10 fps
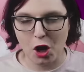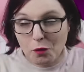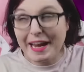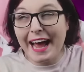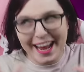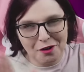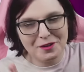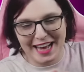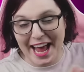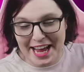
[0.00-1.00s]

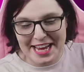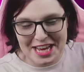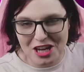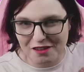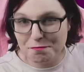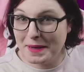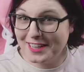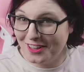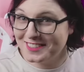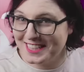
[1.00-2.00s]
Okay, enough
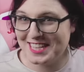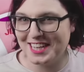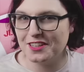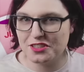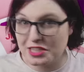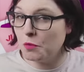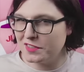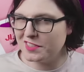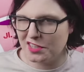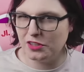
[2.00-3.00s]
picking on Dina. She
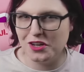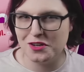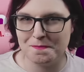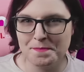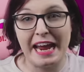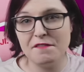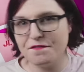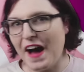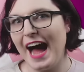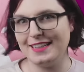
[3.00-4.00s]
wasn't alone. In
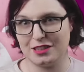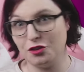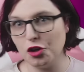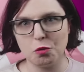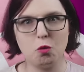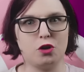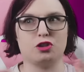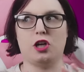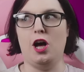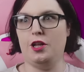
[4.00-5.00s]
fact, there were
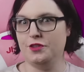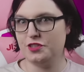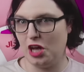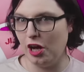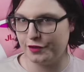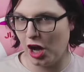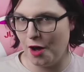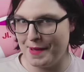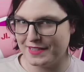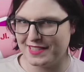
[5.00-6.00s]
tons of
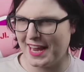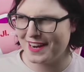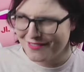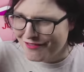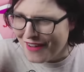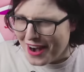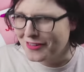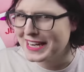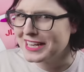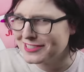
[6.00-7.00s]
comments saying
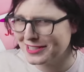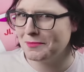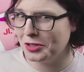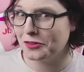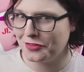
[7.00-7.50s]
very similar